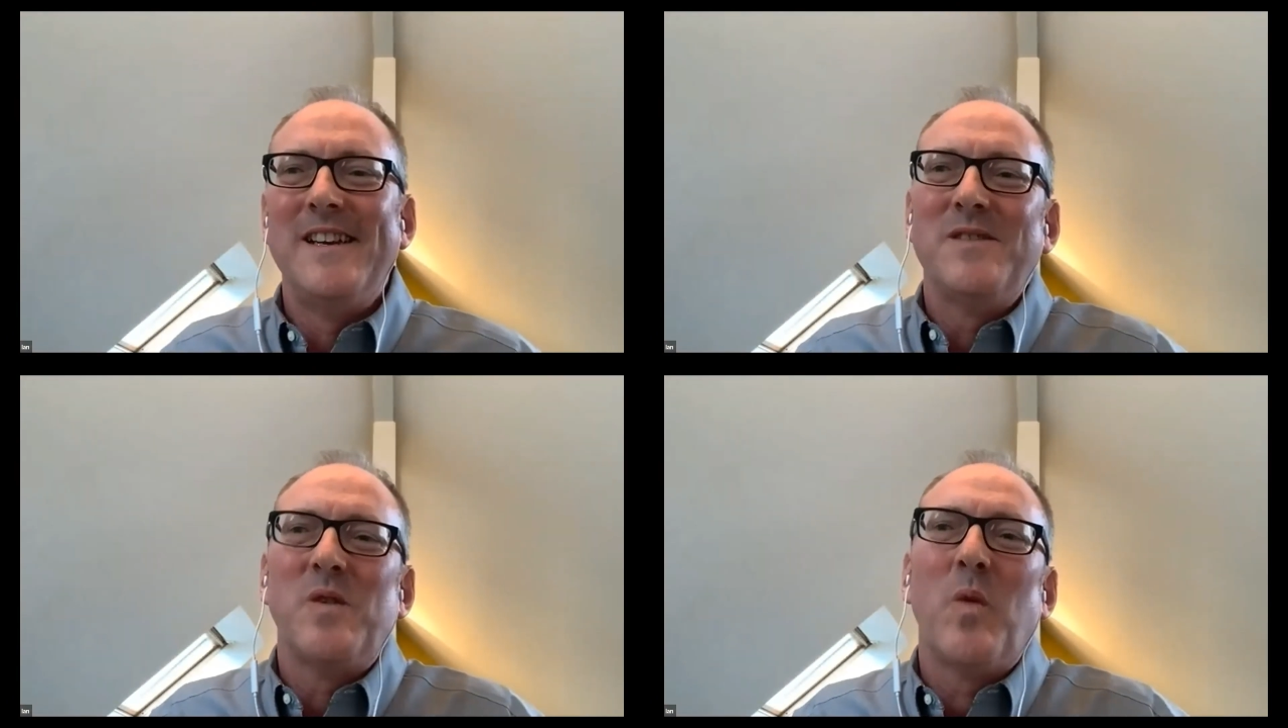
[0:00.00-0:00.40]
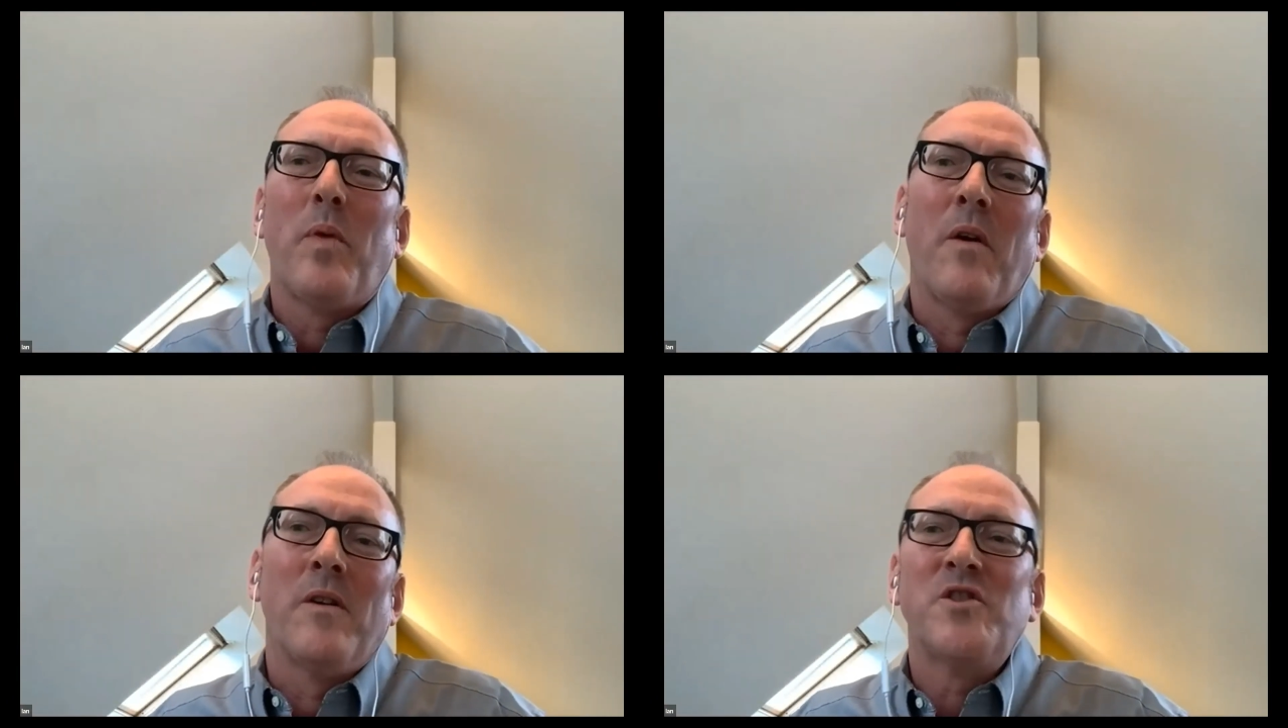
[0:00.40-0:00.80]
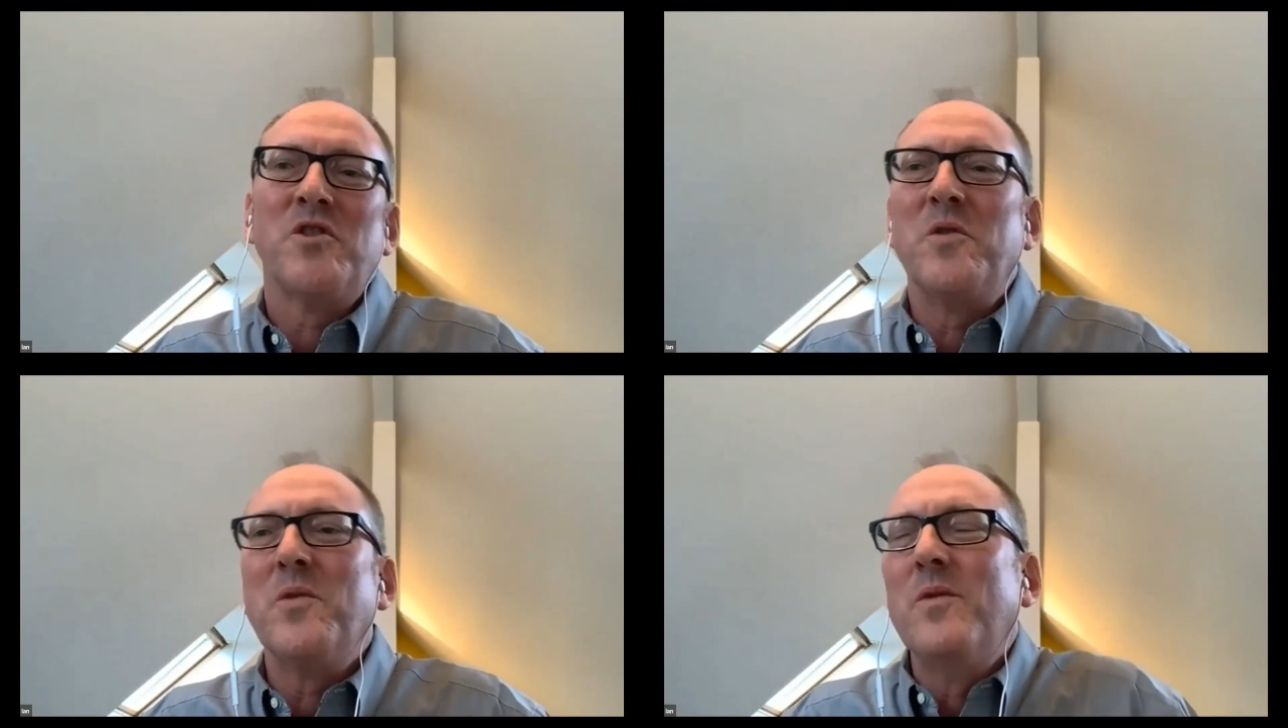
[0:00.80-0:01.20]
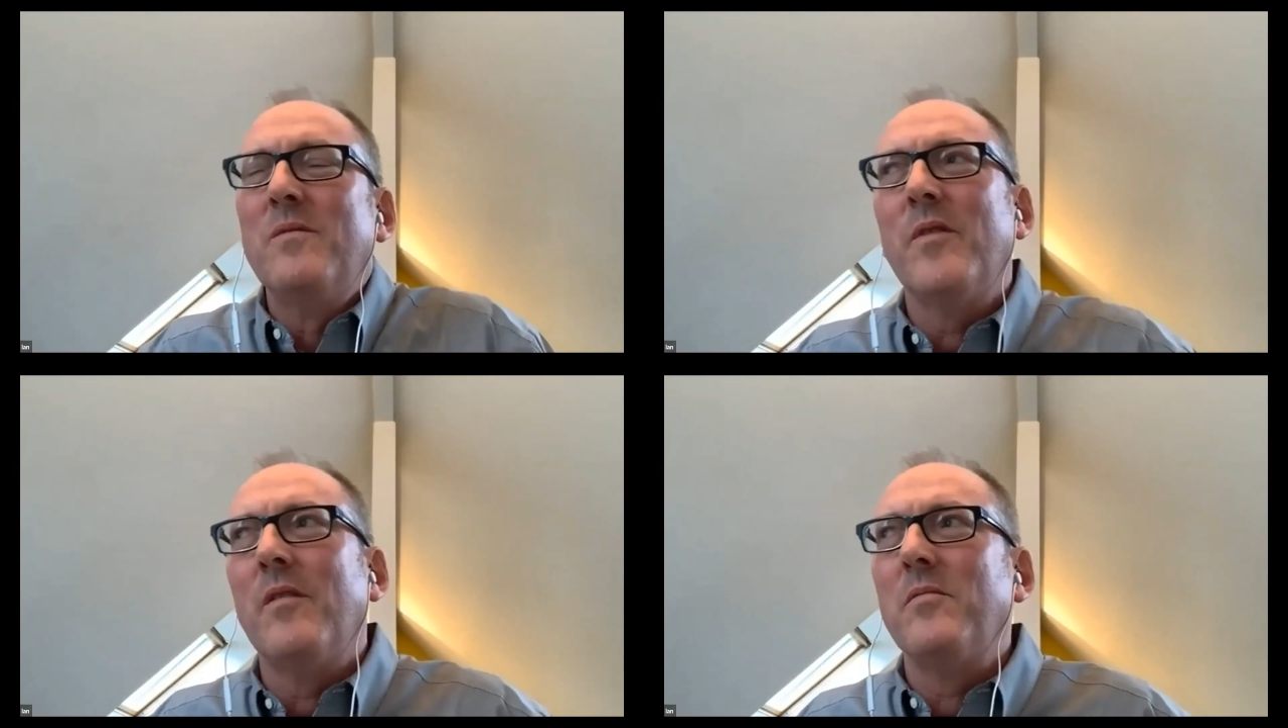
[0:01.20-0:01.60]
So per shoe,
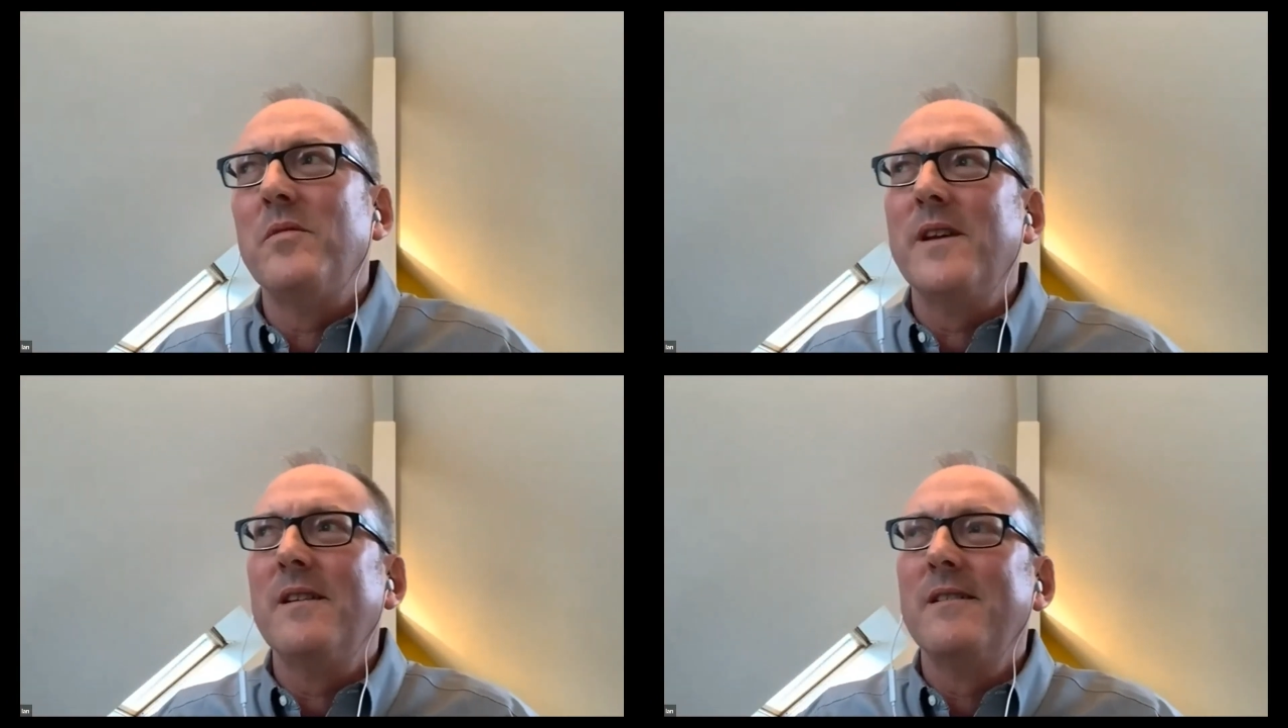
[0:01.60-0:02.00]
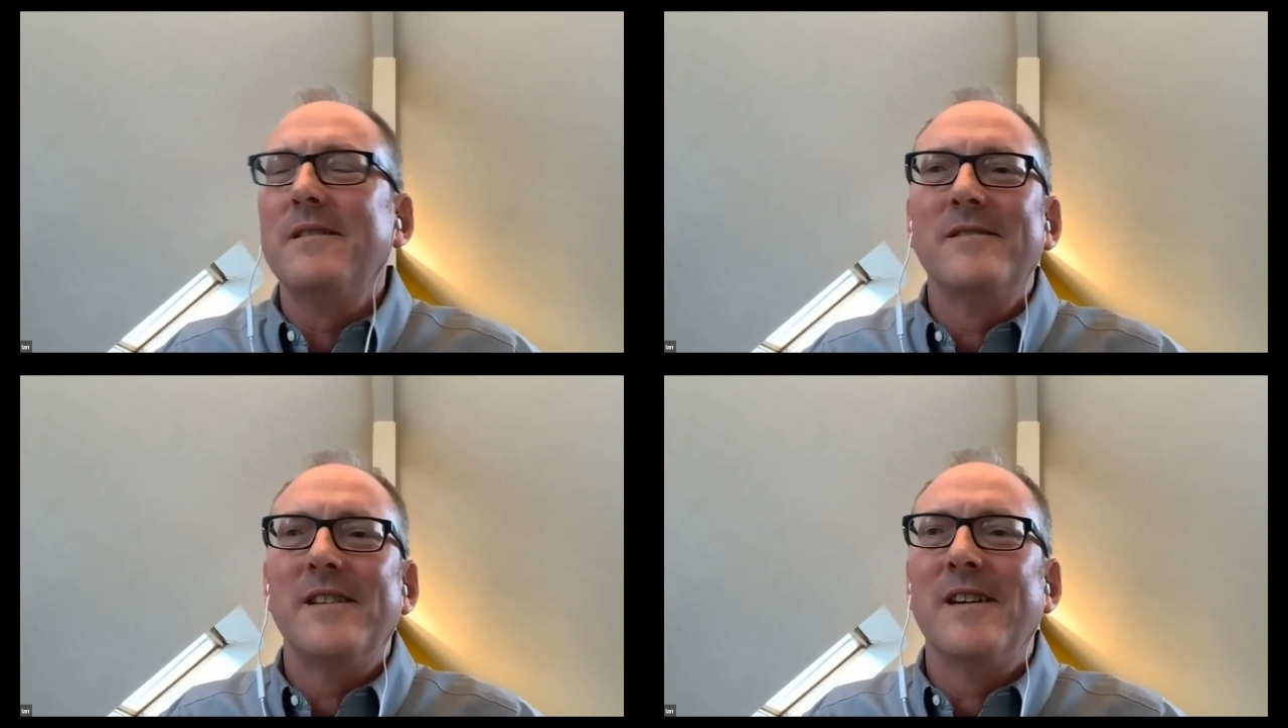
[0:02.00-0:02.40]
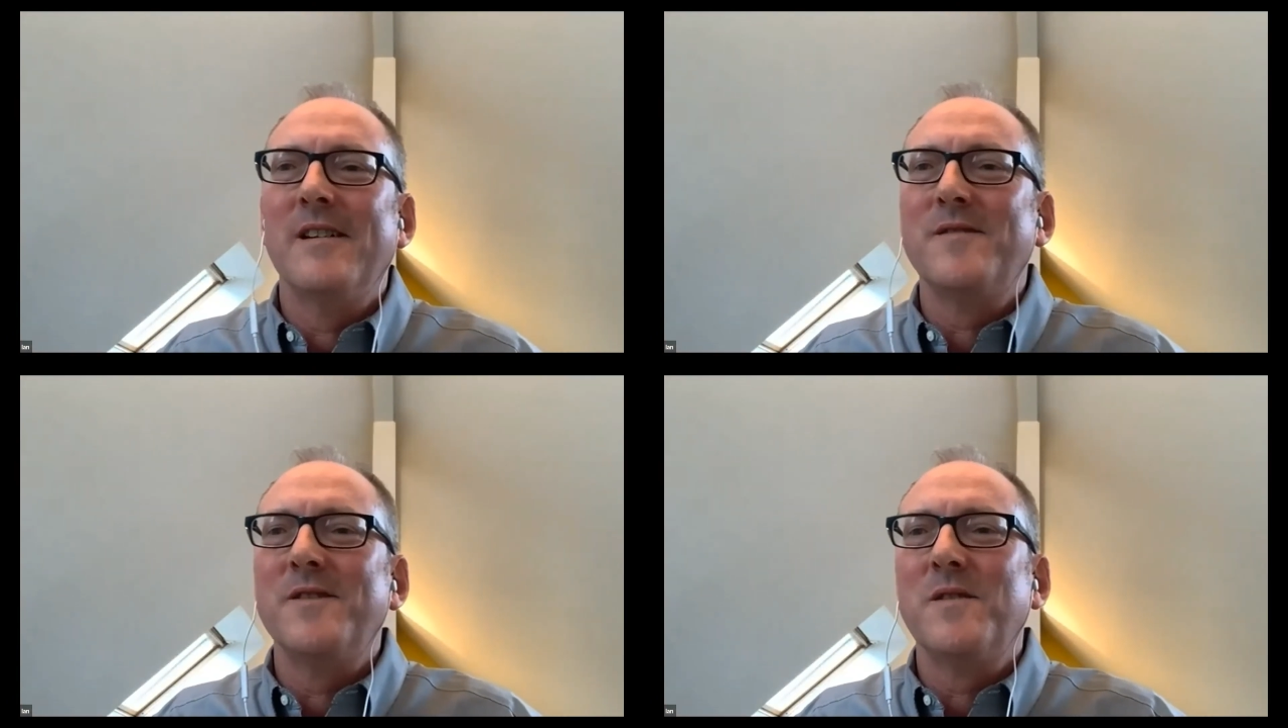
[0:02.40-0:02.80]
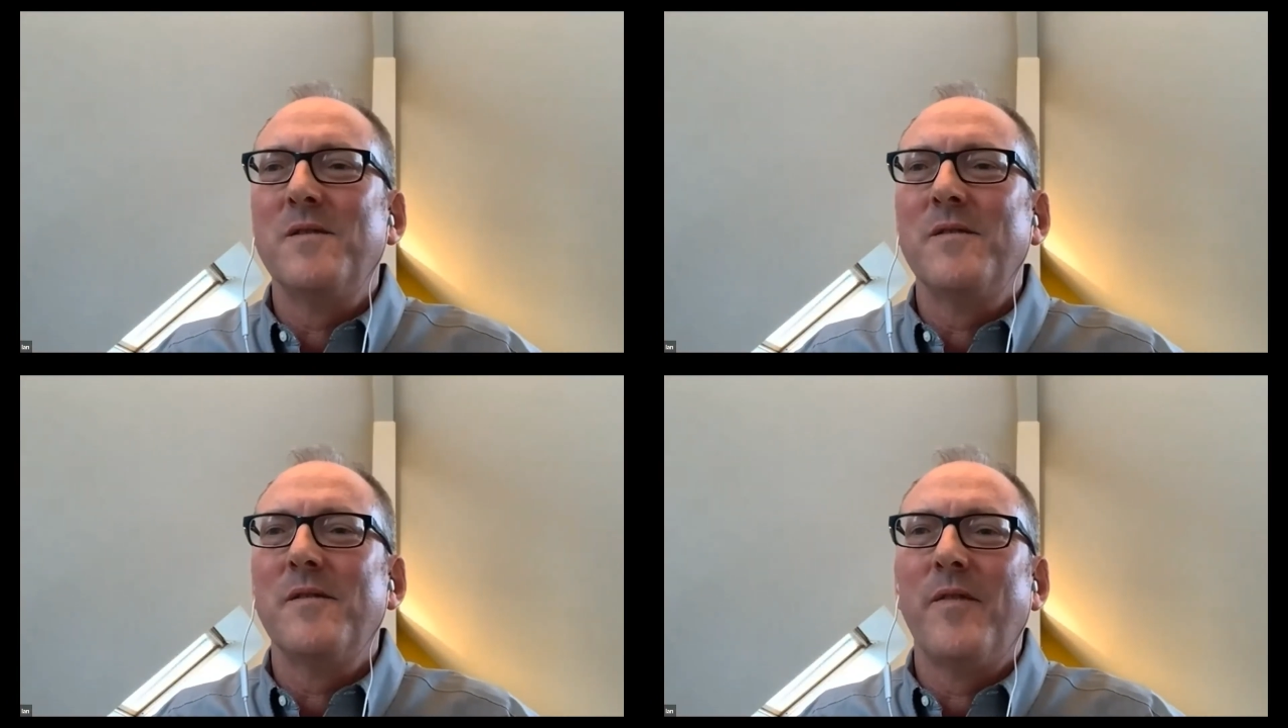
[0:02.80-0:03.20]
probably, just
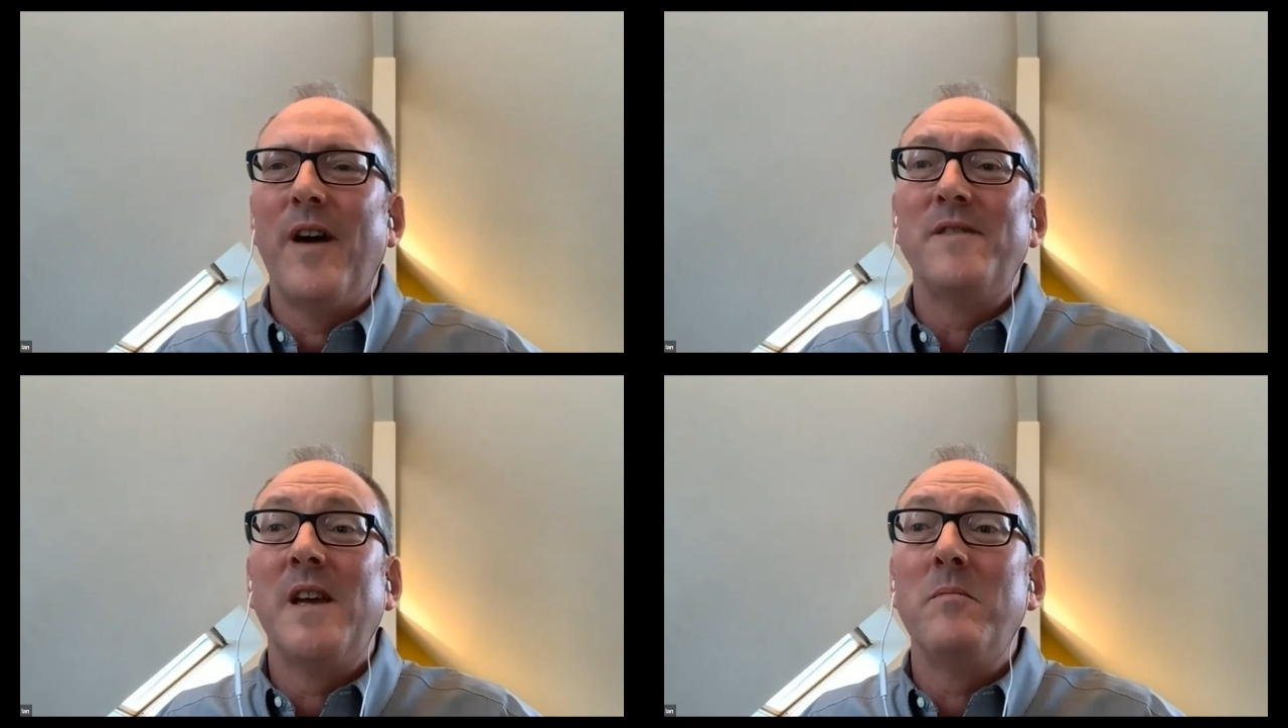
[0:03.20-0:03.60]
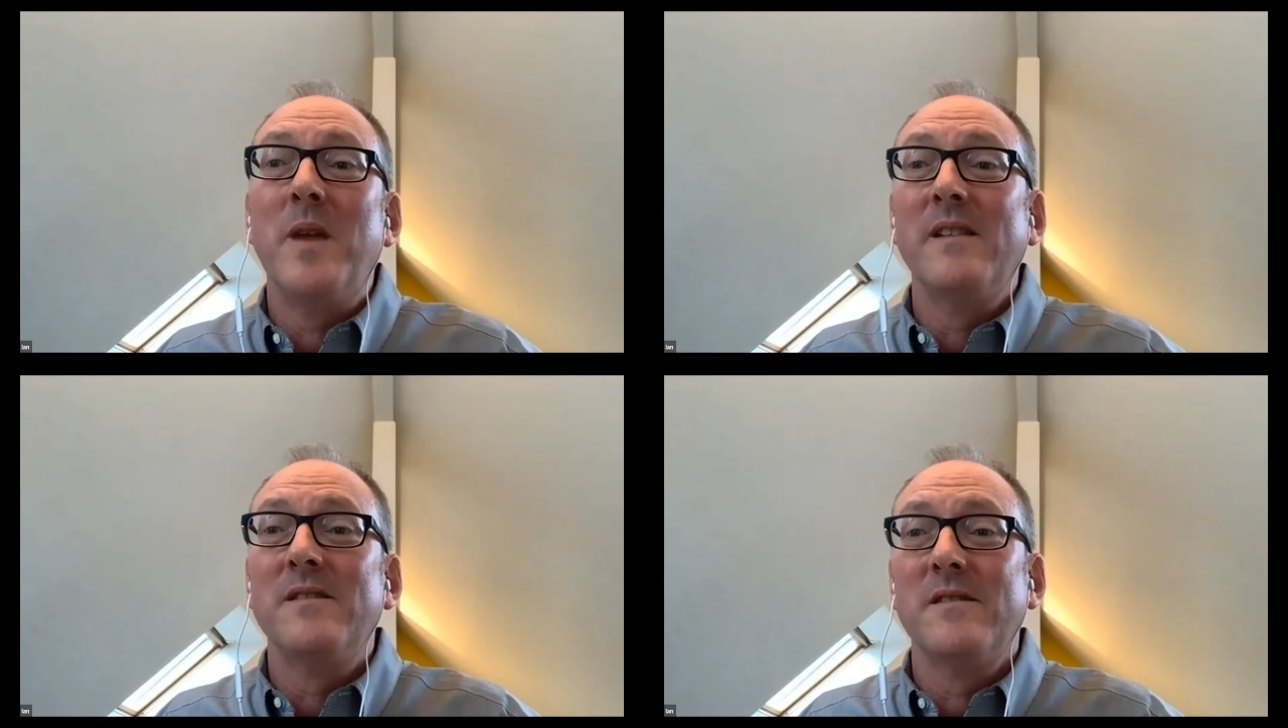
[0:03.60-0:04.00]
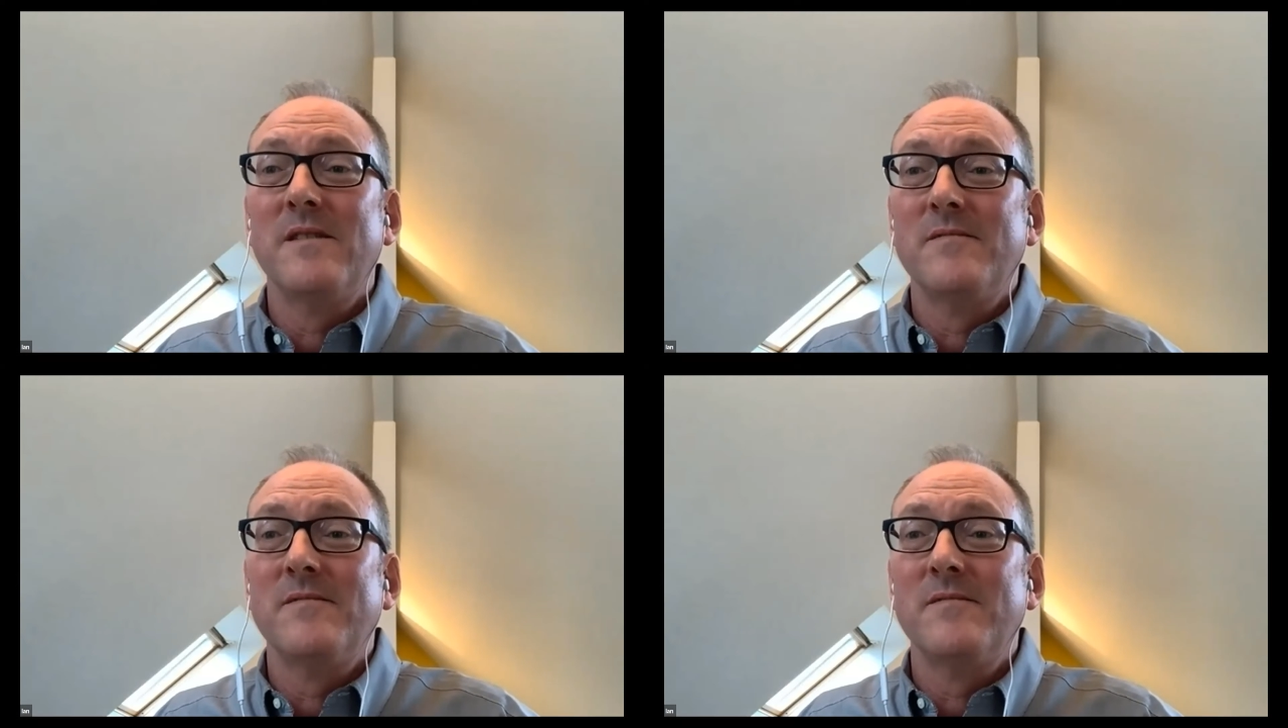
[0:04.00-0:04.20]
5-10 minutes.